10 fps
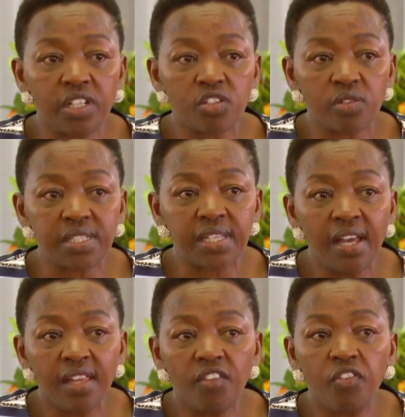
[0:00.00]
trees,
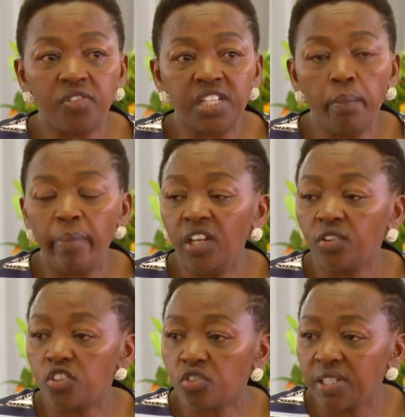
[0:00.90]
the 15
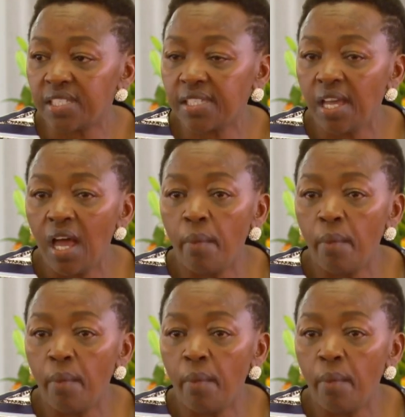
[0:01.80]
billion trees.